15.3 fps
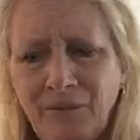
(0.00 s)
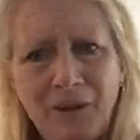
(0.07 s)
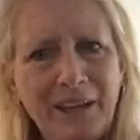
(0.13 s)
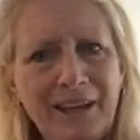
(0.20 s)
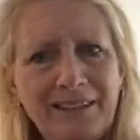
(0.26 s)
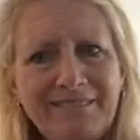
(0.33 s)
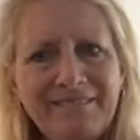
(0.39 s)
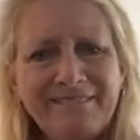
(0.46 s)

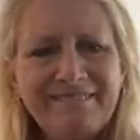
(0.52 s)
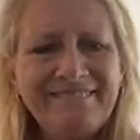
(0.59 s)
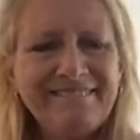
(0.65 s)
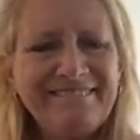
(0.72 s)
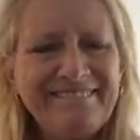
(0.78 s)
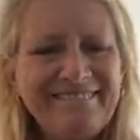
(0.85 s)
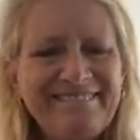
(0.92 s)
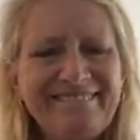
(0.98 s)
Okay?
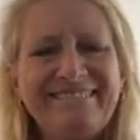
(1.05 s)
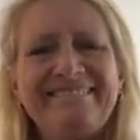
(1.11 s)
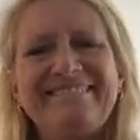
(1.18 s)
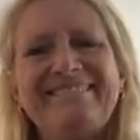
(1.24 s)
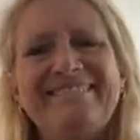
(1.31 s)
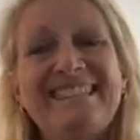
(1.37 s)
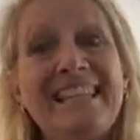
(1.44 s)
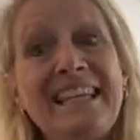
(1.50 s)

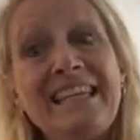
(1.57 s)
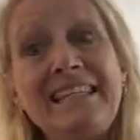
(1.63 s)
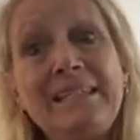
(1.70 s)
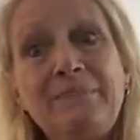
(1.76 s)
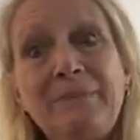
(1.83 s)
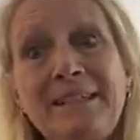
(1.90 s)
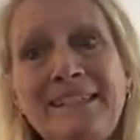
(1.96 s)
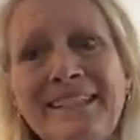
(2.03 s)

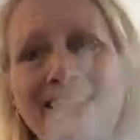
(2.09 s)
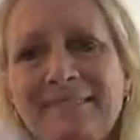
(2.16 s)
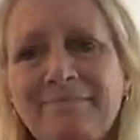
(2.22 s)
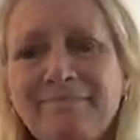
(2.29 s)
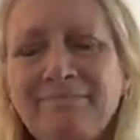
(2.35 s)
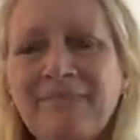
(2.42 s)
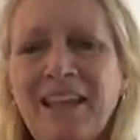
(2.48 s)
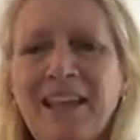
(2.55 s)
Easy peasy.
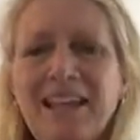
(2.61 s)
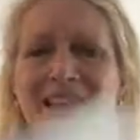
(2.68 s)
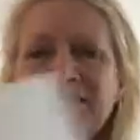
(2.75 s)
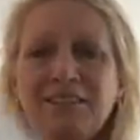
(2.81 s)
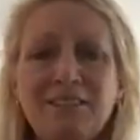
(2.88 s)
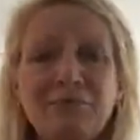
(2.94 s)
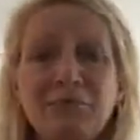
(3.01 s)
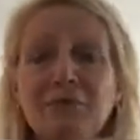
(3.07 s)
So